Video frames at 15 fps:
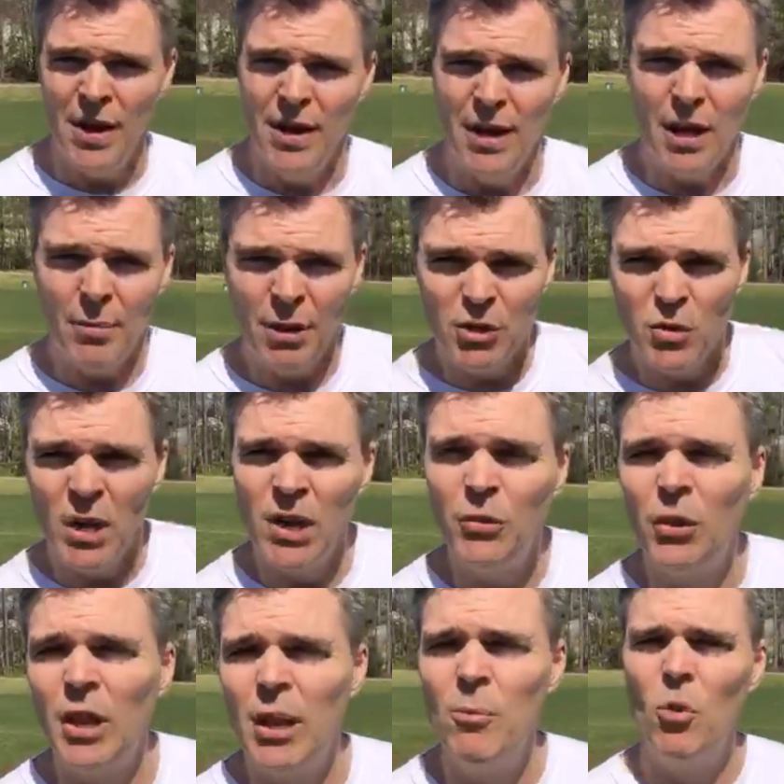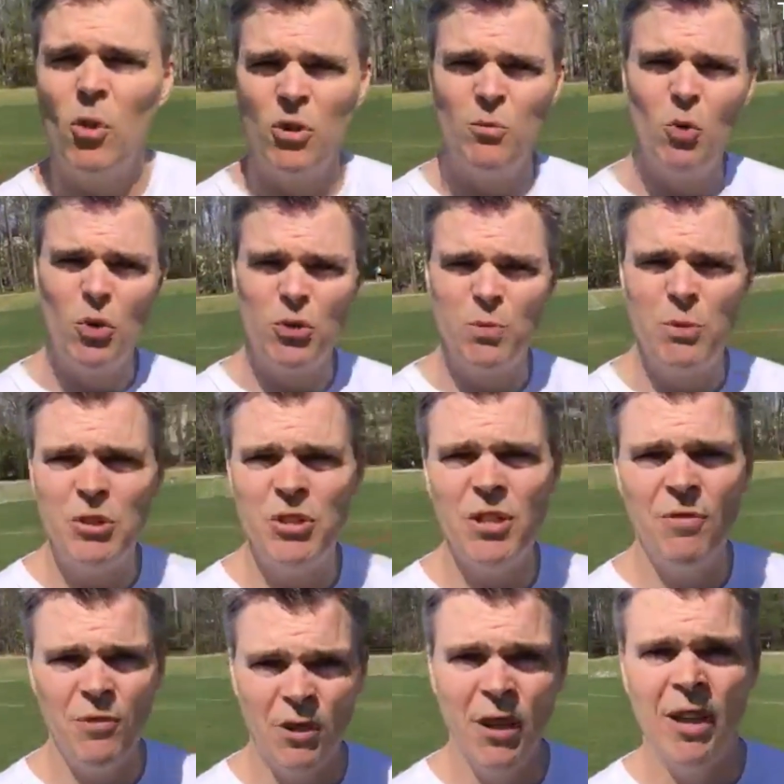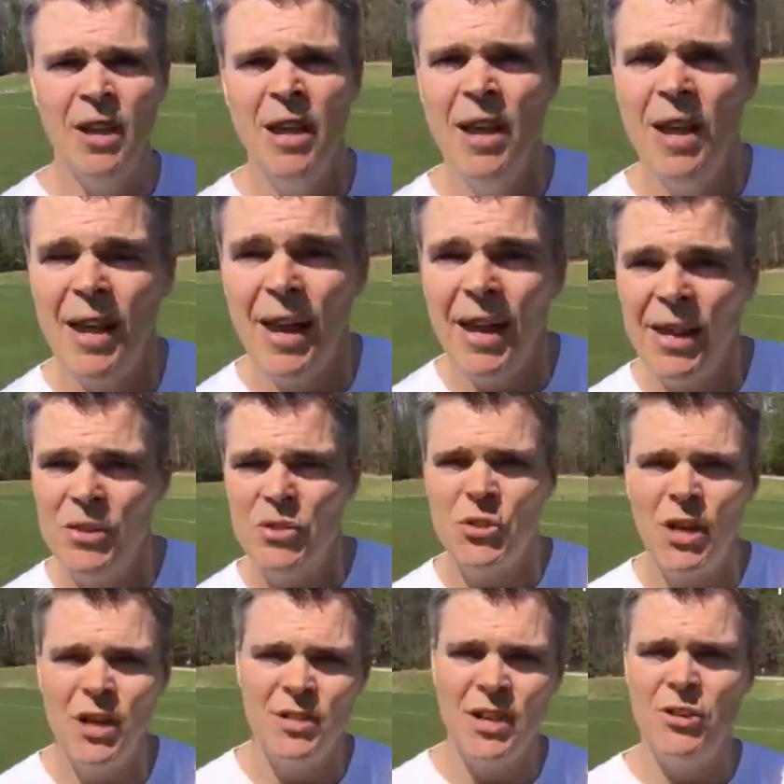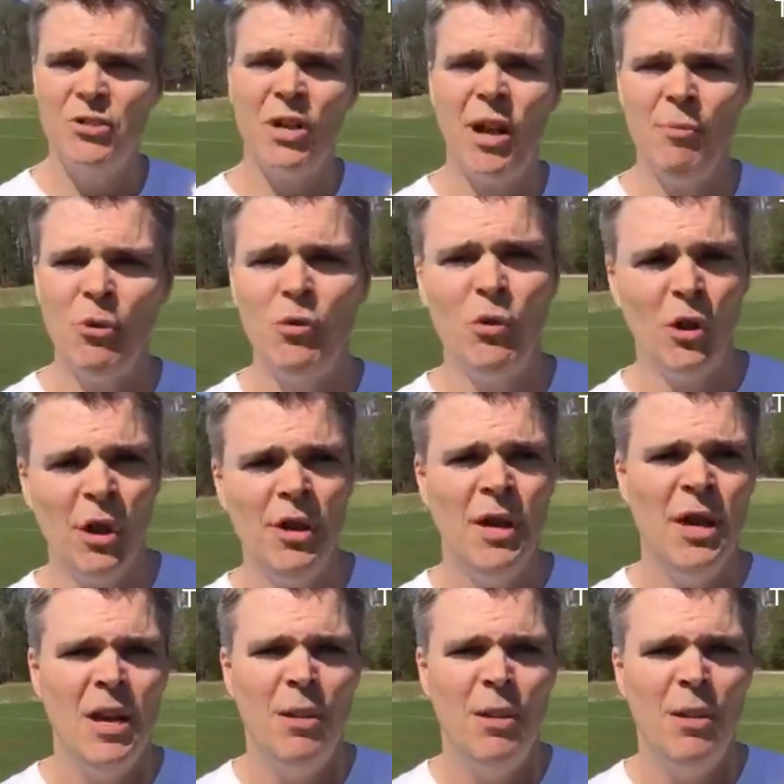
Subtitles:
My training is going to get more and more specific as time goes on,